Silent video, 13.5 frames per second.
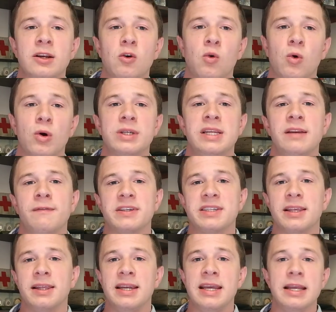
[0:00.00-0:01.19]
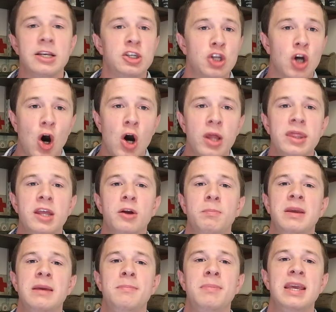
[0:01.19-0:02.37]
quarantine facility, donned their
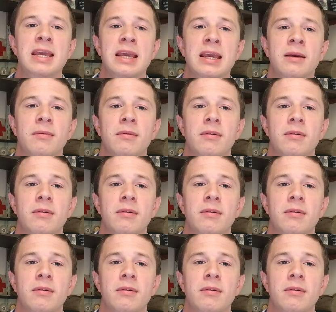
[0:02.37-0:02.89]
PPE.